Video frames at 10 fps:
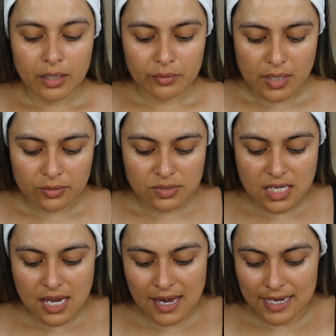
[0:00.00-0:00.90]
around
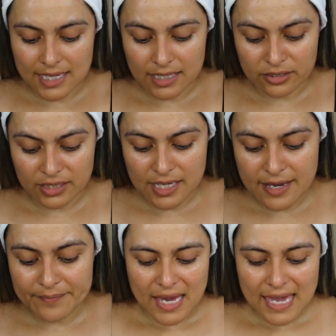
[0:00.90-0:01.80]
the eye
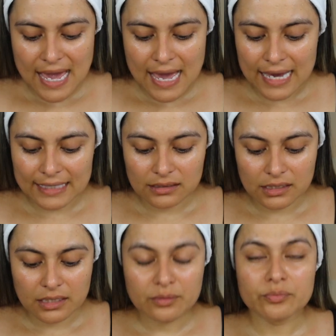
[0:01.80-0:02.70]
area, I
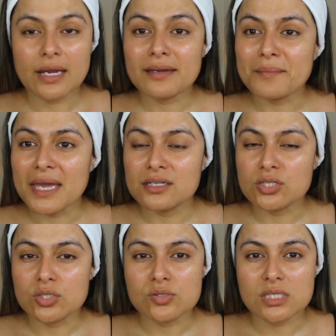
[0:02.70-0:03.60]
highly
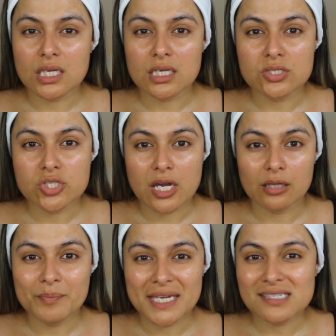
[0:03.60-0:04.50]
recommend using
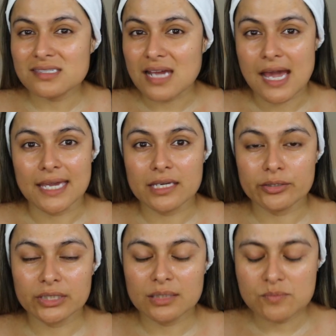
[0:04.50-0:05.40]
gel-based eye
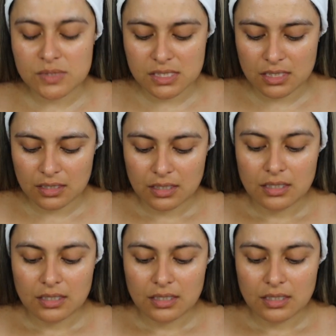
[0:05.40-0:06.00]
creams